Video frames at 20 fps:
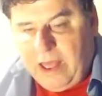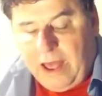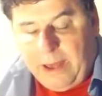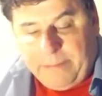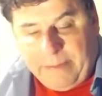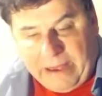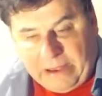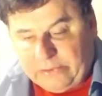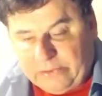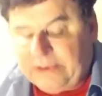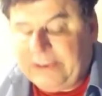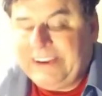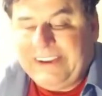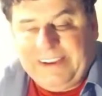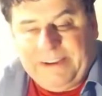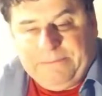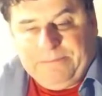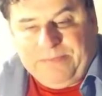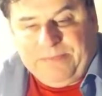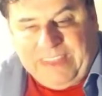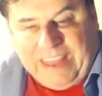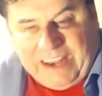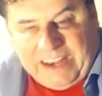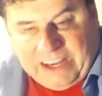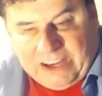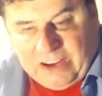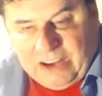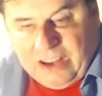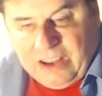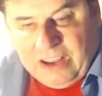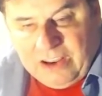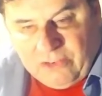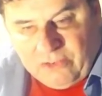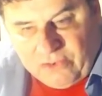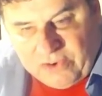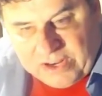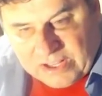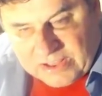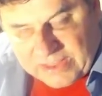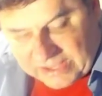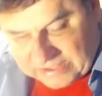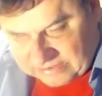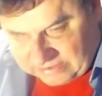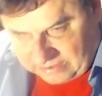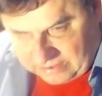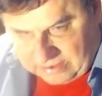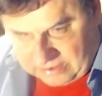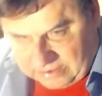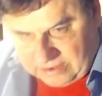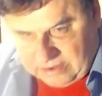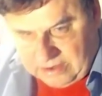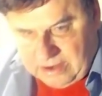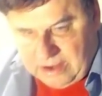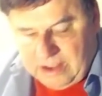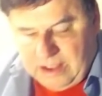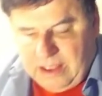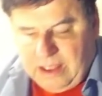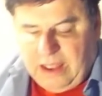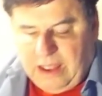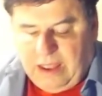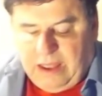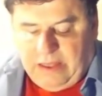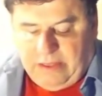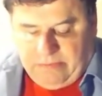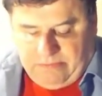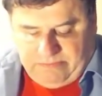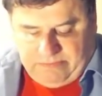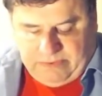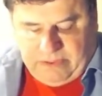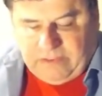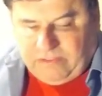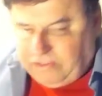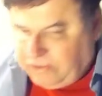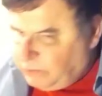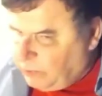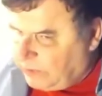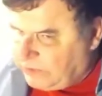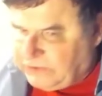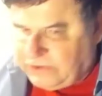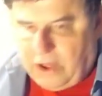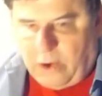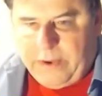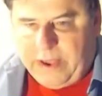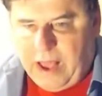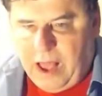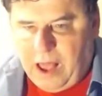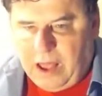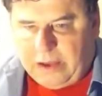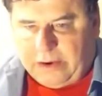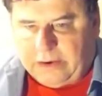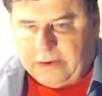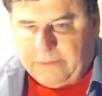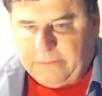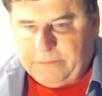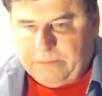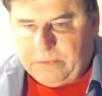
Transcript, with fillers: about getting reelected. This is what's going on.